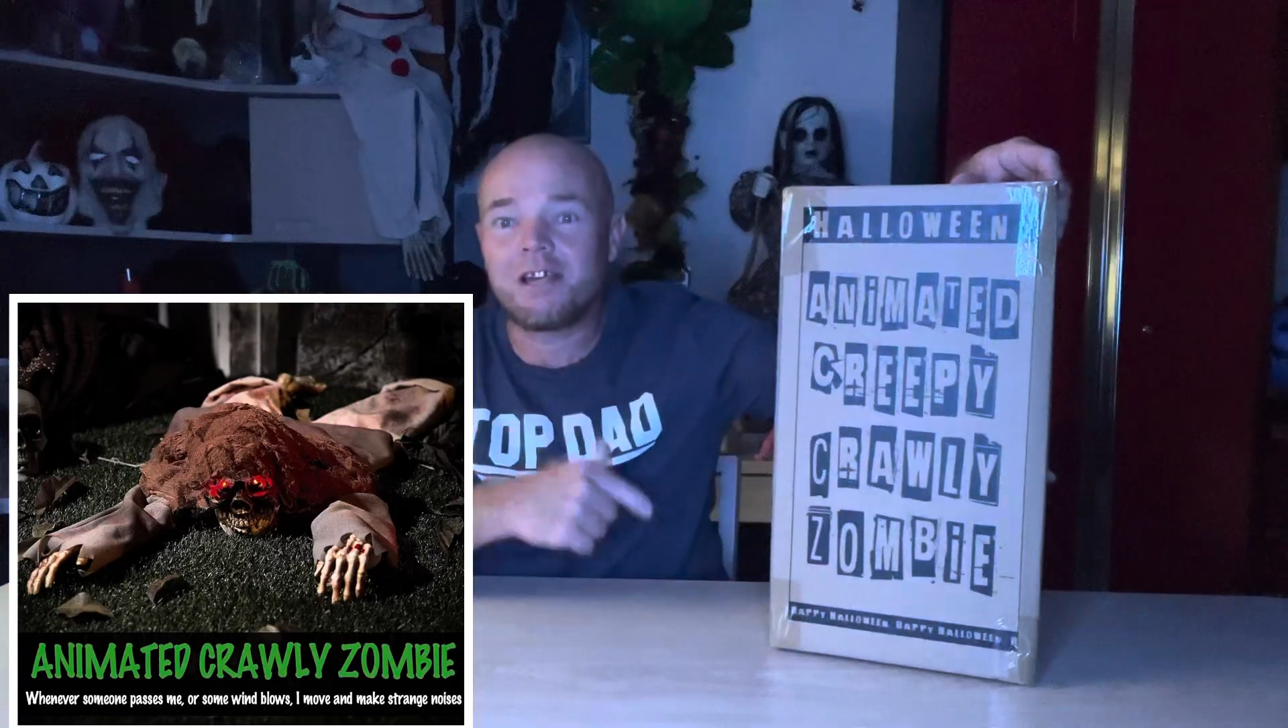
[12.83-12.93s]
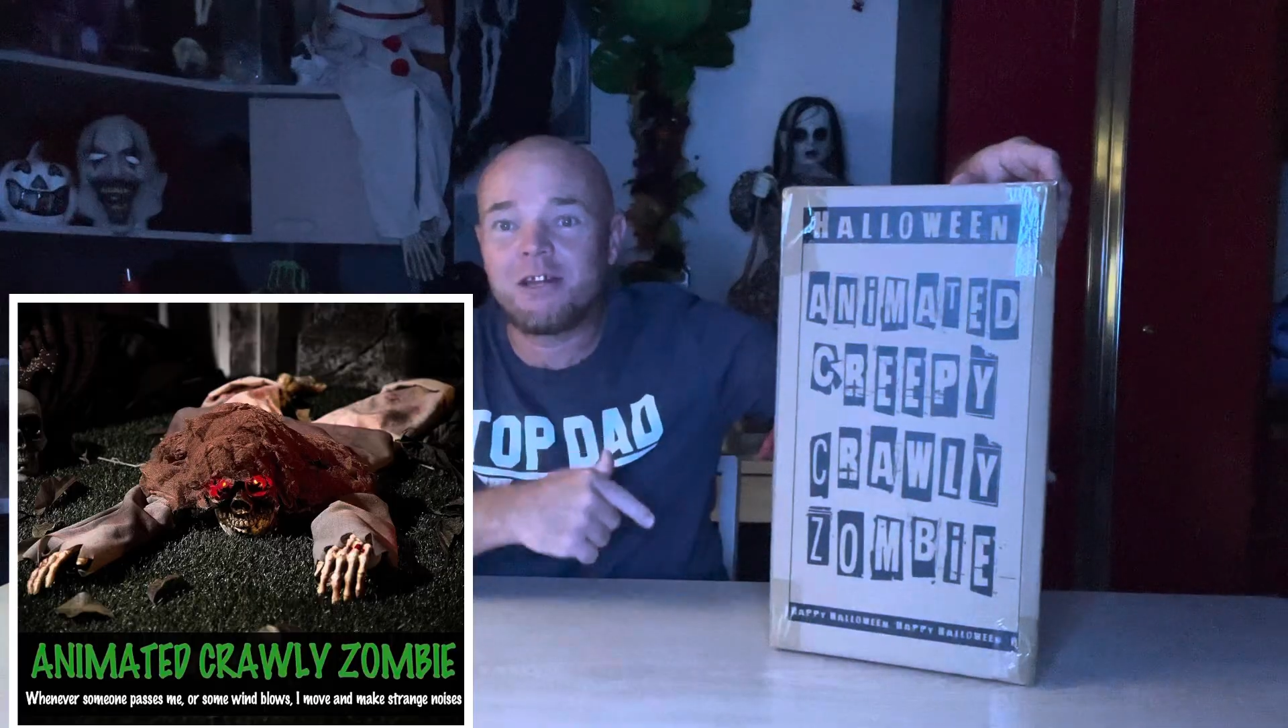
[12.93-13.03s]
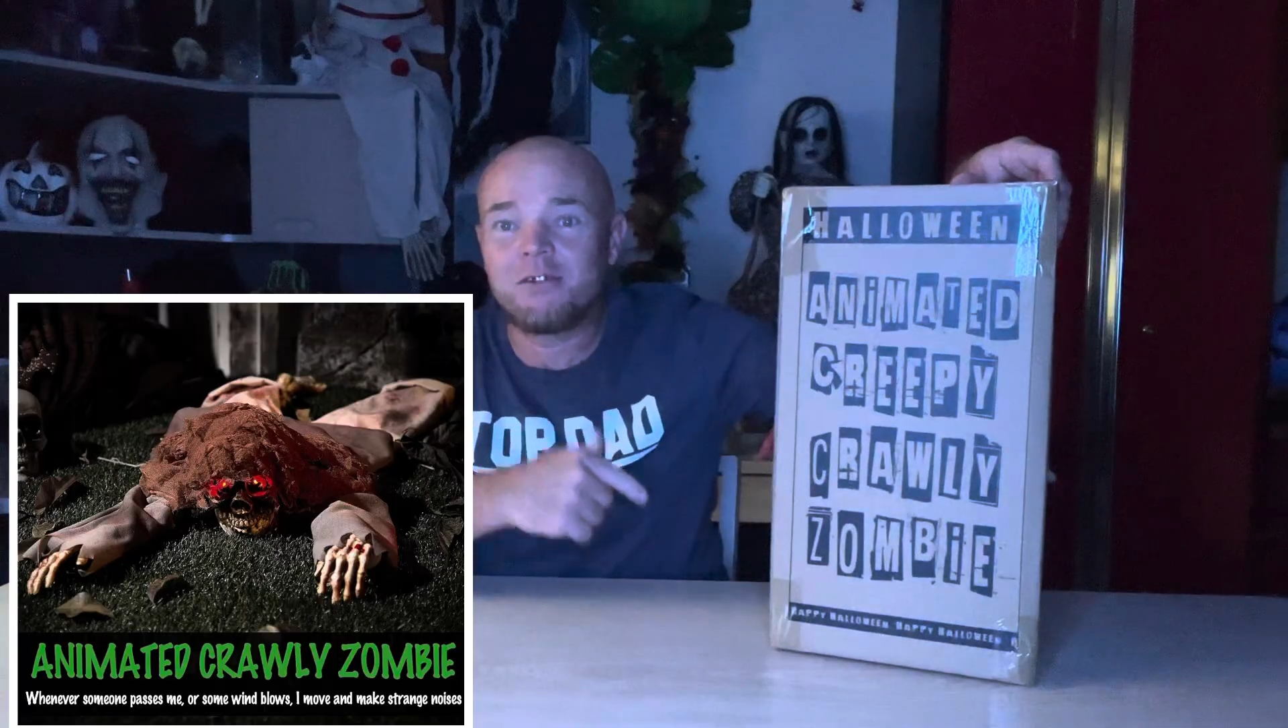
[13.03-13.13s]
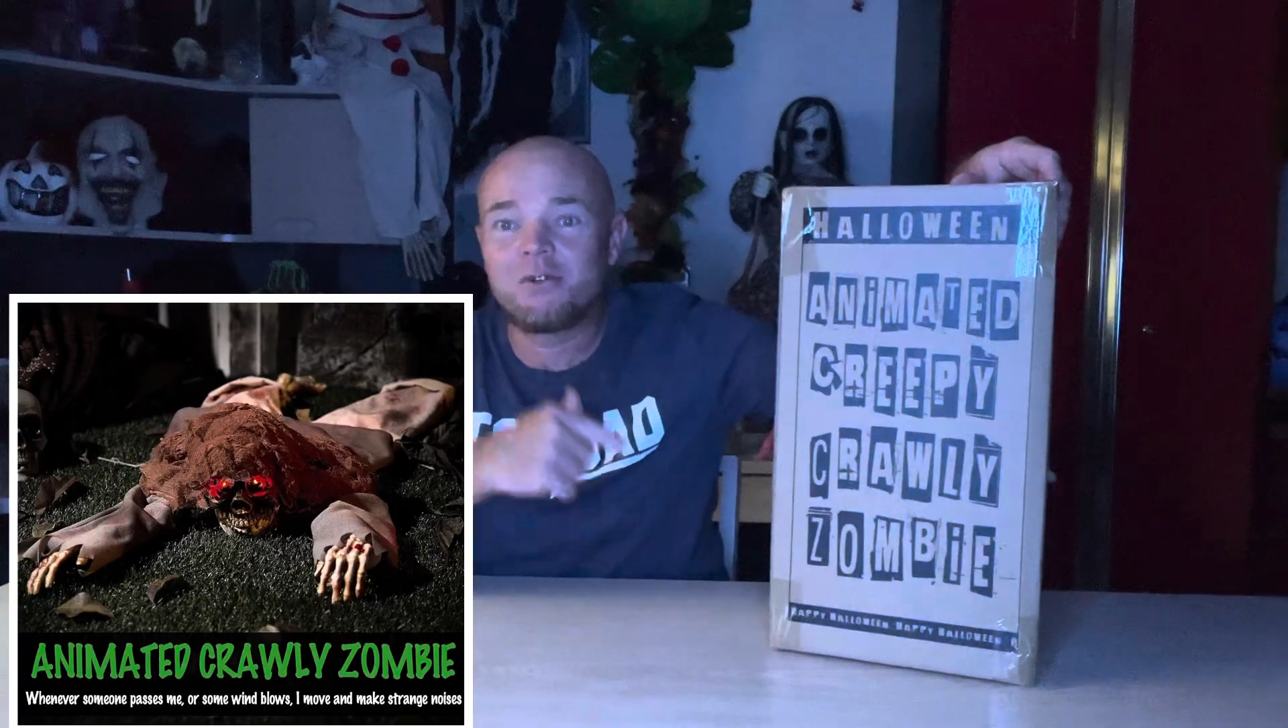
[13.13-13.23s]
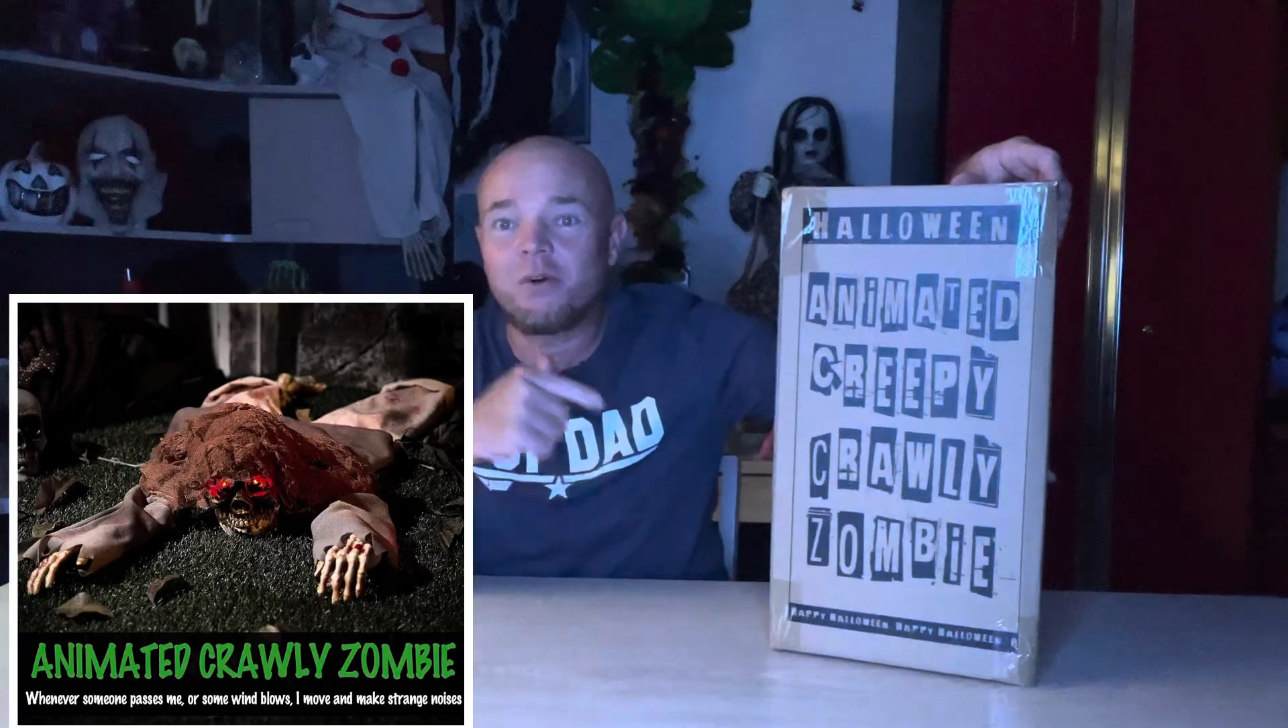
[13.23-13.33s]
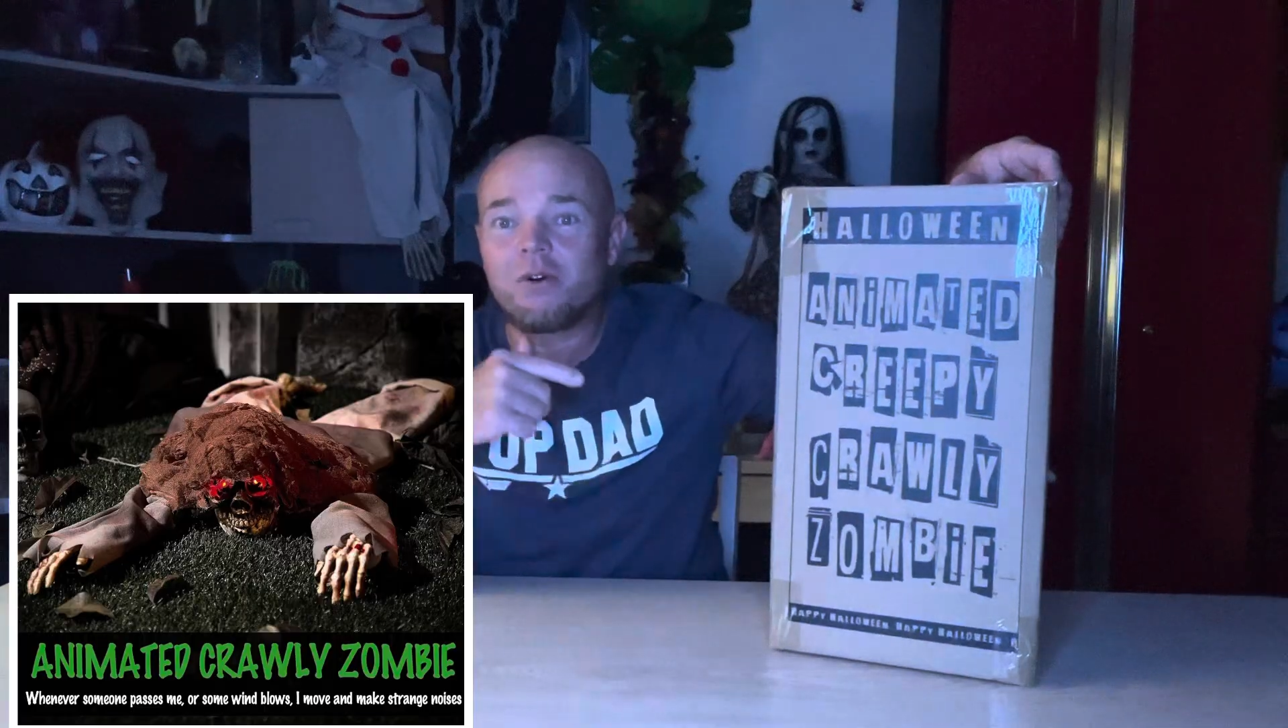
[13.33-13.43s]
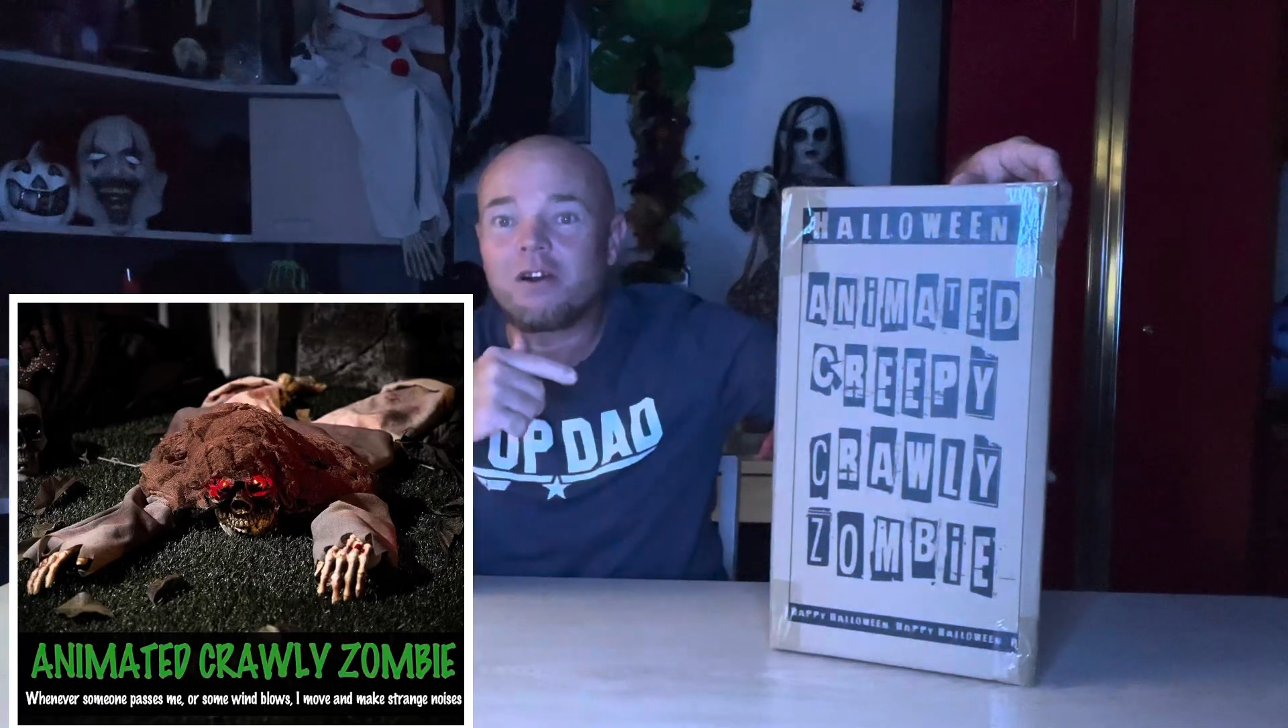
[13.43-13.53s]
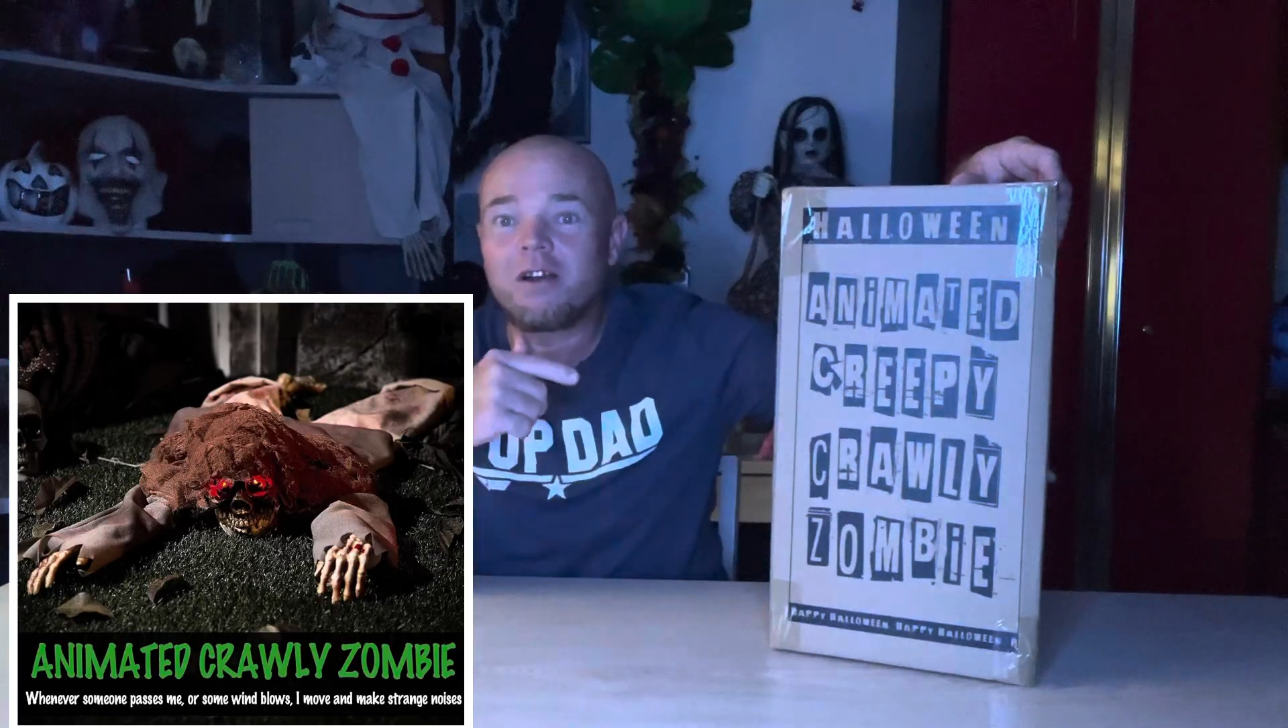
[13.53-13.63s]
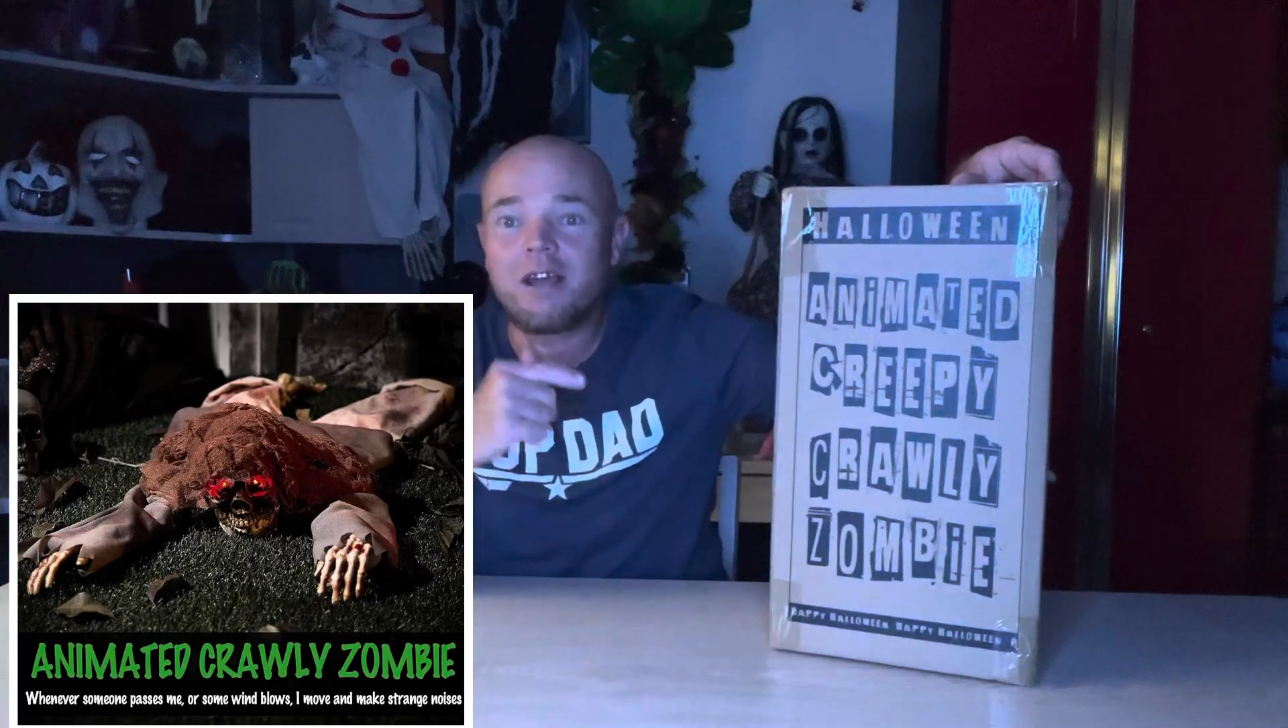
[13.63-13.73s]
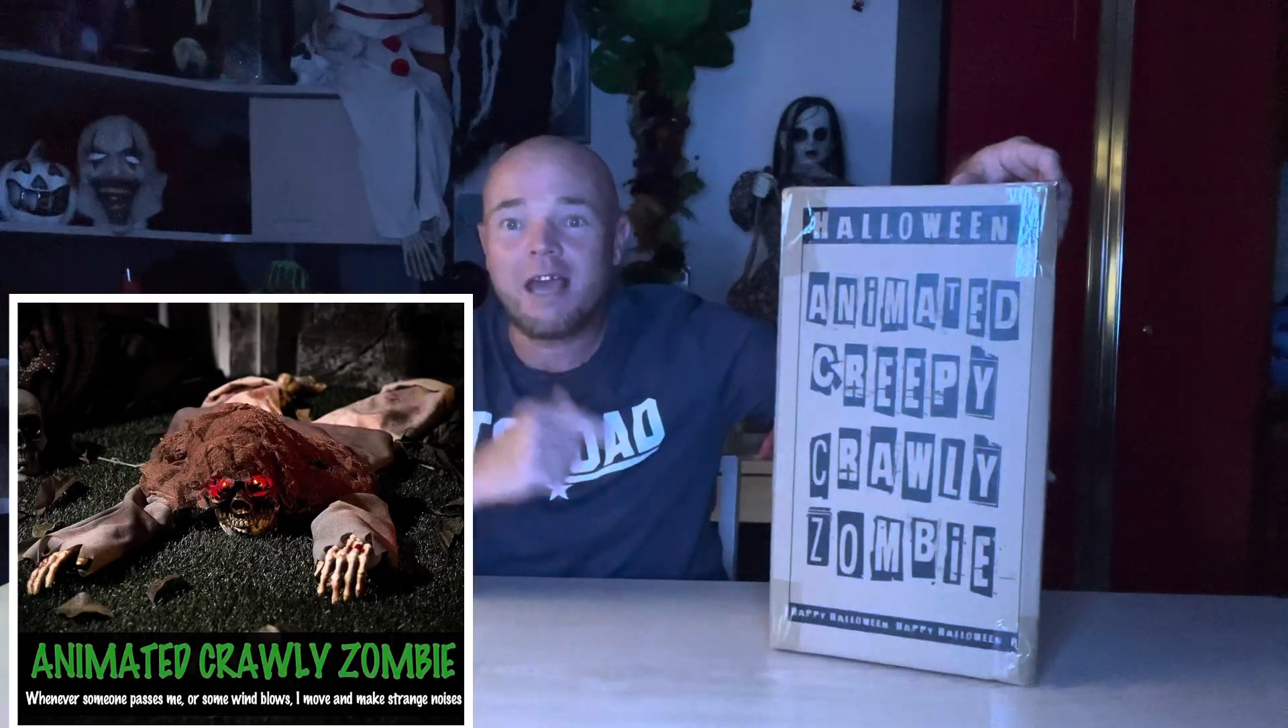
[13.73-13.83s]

indoor,